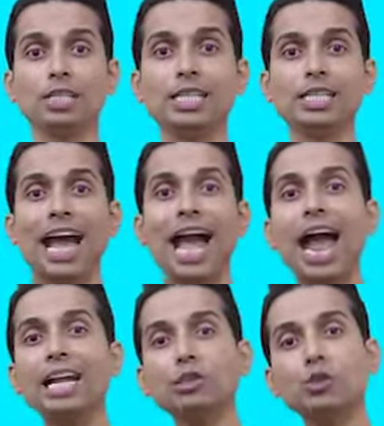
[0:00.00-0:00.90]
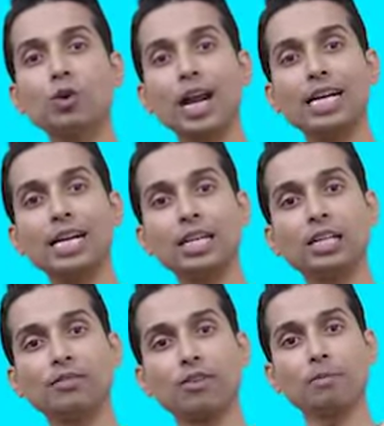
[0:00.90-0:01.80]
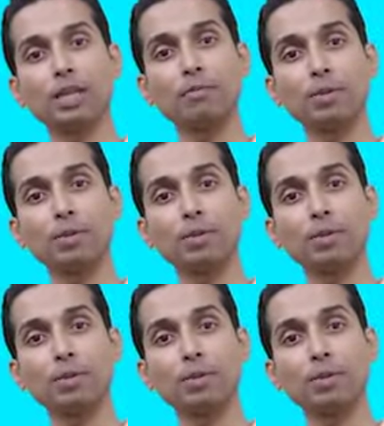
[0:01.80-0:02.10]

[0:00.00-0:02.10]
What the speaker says: detach your identity from them,